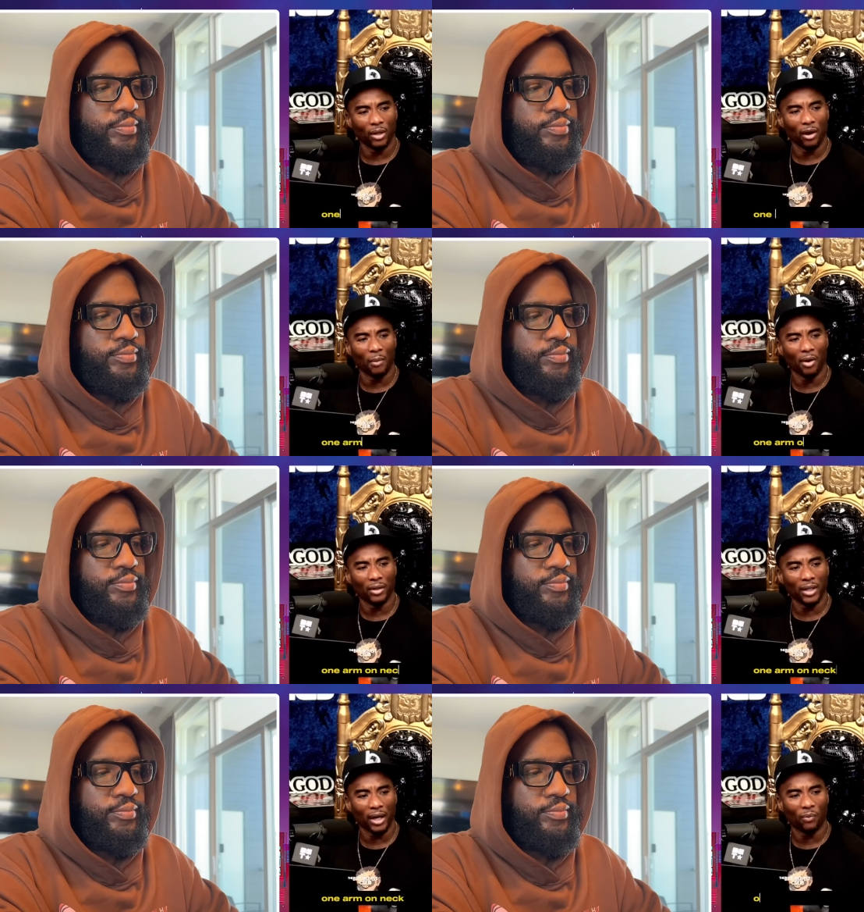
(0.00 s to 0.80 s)
Speaker 1: One arm
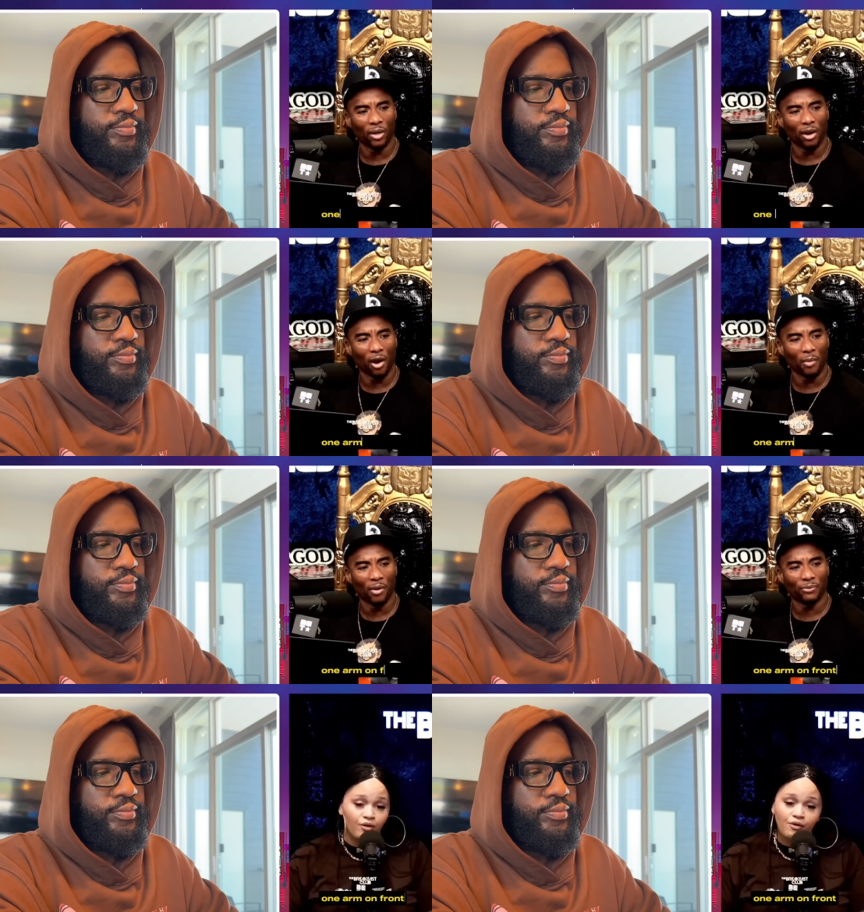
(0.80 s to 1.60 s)
on neck, one arm on
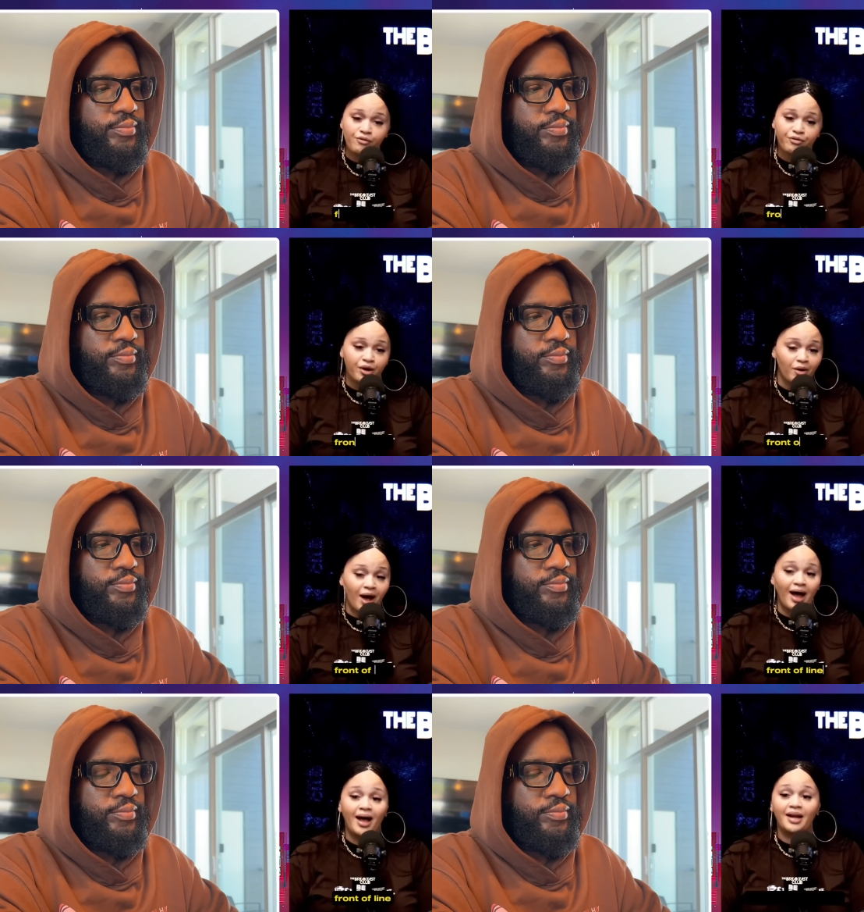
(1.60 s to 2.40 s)
frontal. Frontal
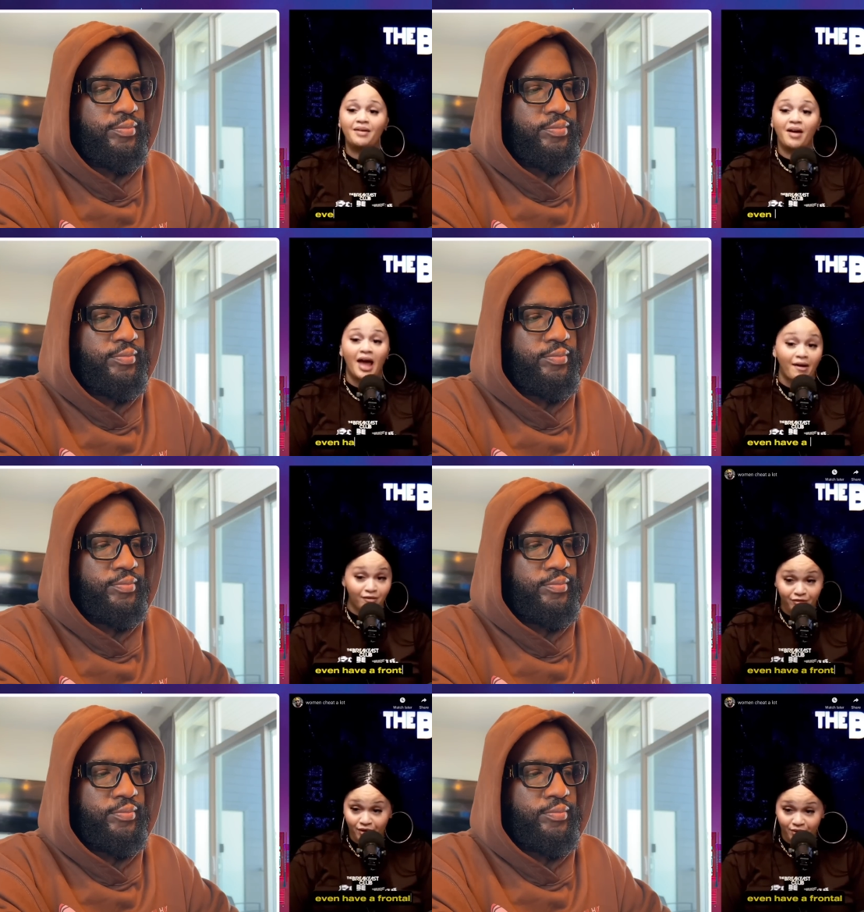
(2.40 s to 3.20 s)
off. I didn't even have
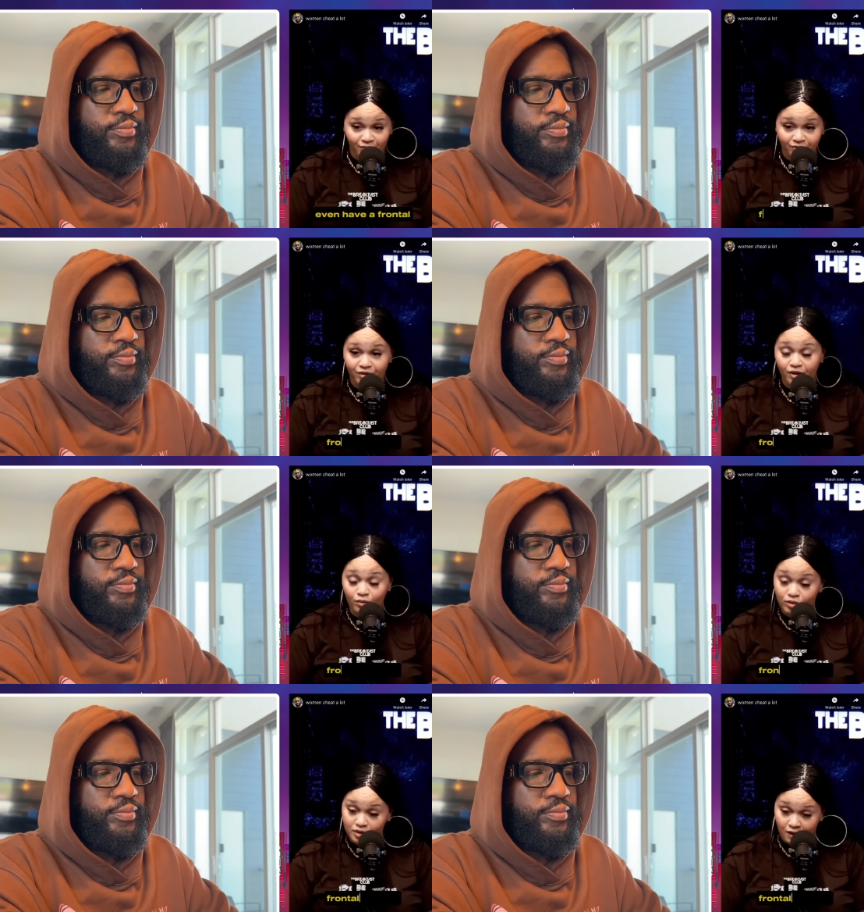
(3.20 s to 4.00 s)
a frontal.
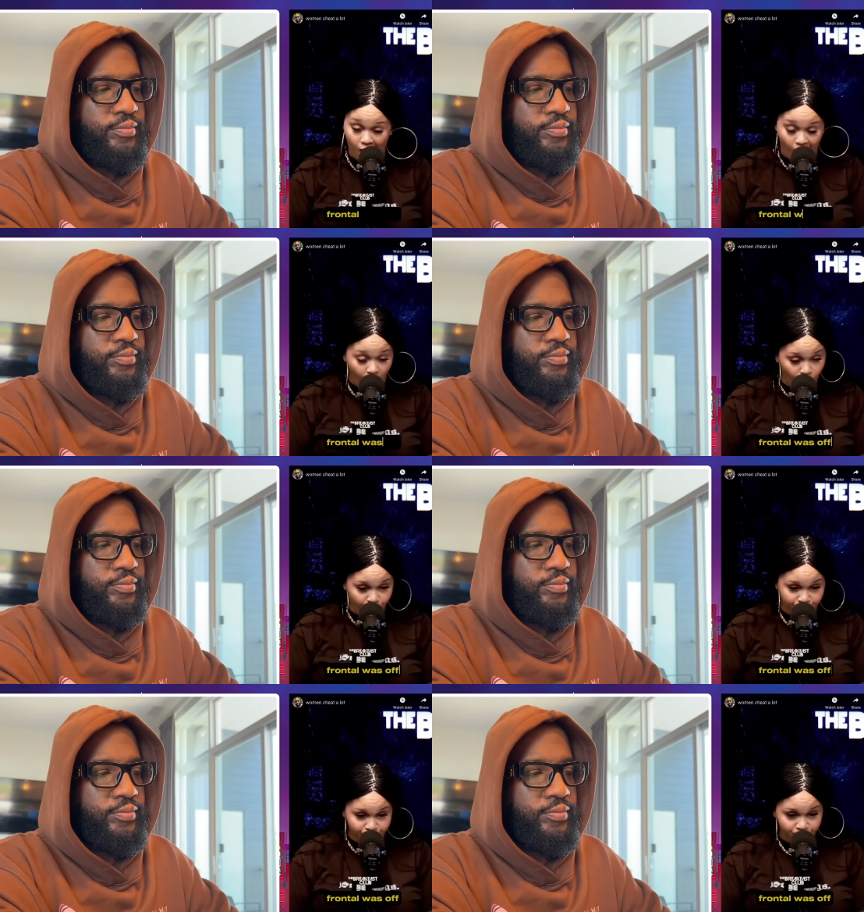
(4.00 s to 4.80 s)
Frontal was
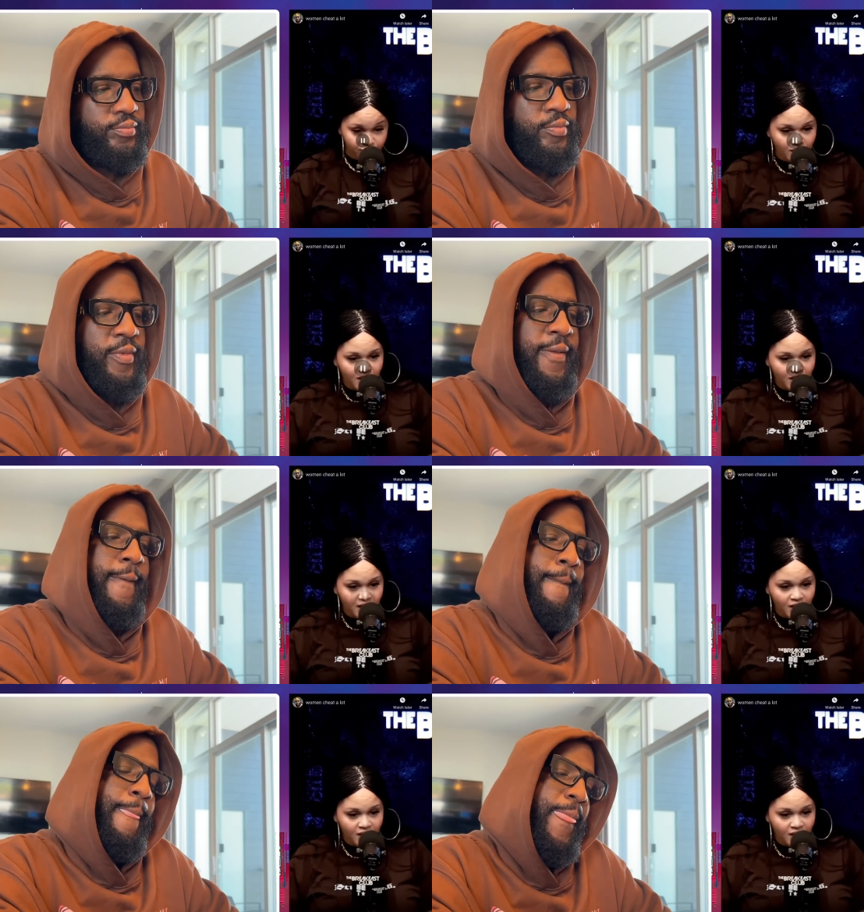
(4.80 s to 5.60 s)
Speaker 2: off.
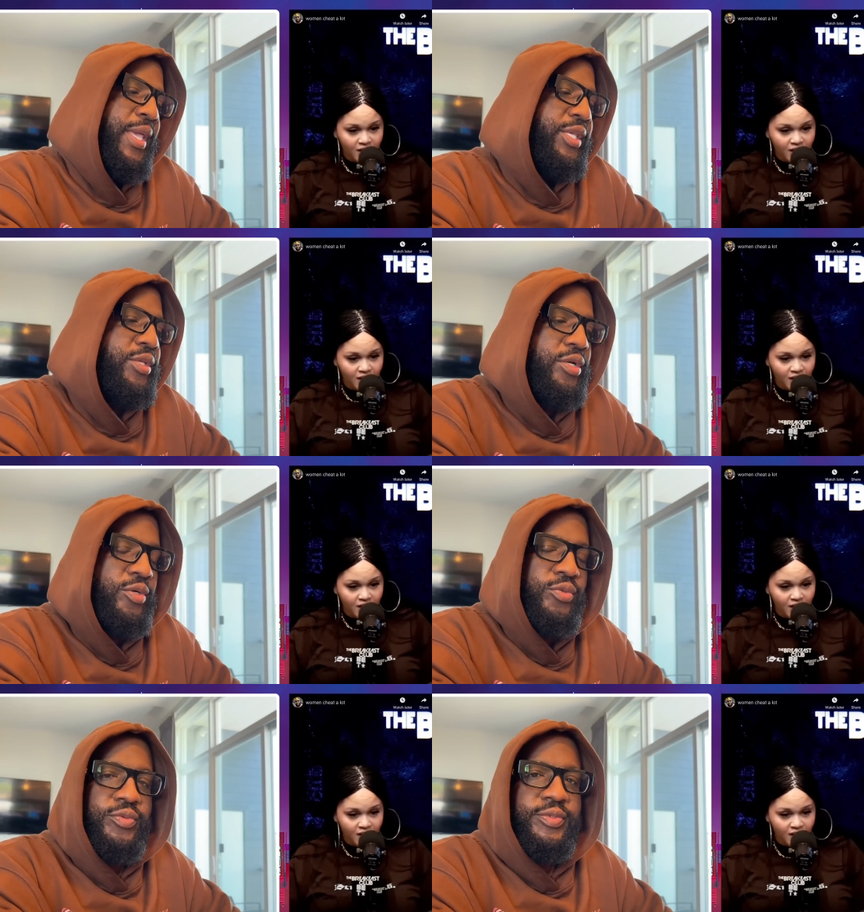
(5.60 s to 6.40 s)
You
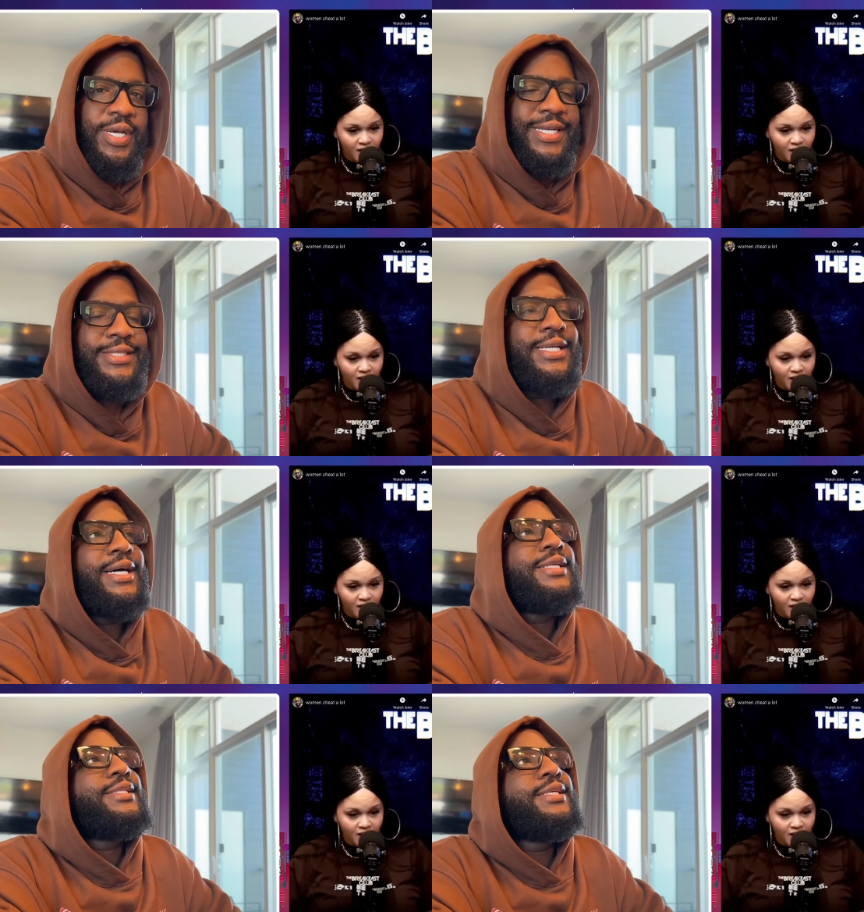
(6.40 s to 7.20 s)
know,
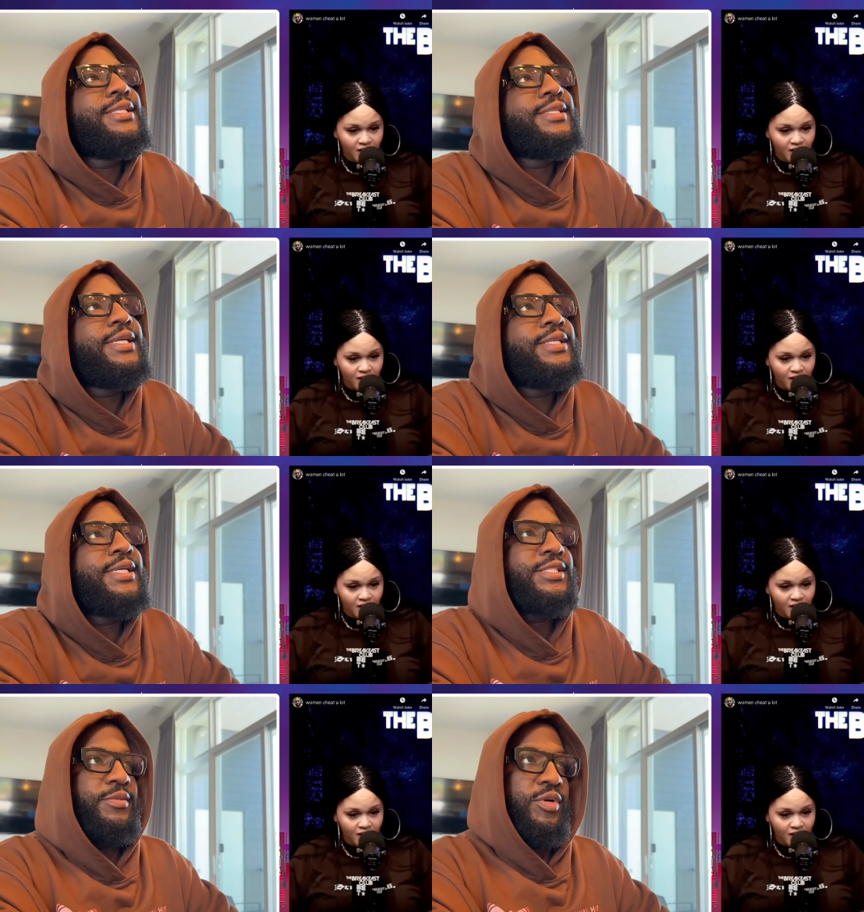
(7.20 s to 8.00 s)
I think the thing
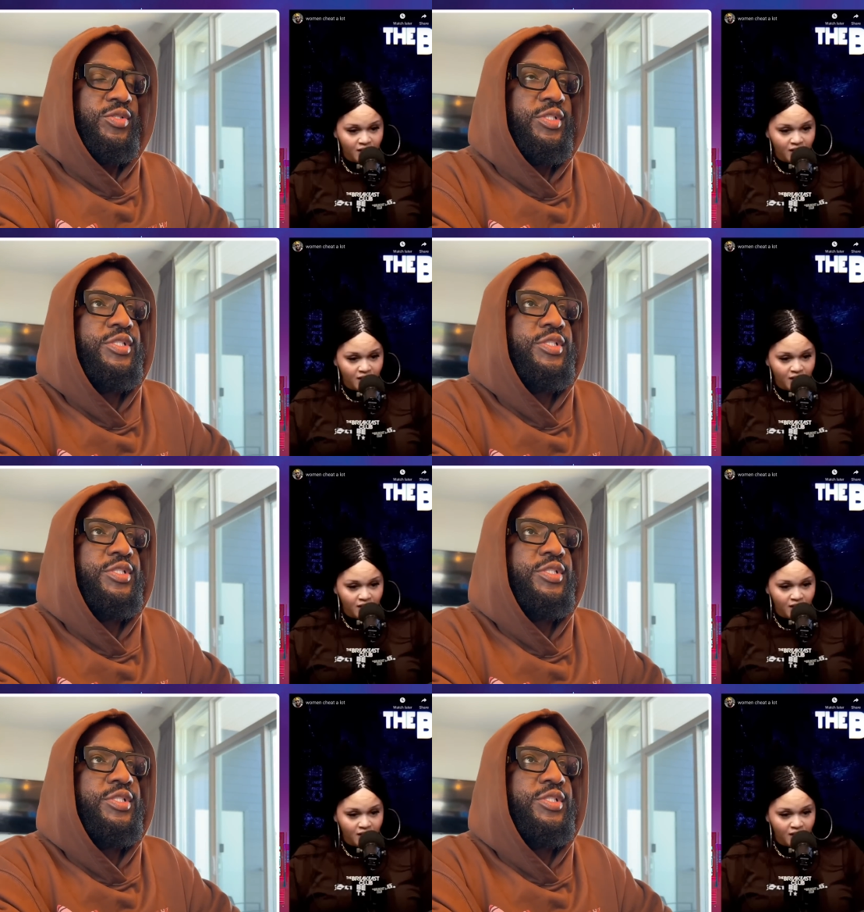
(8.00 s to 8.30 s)
that's the most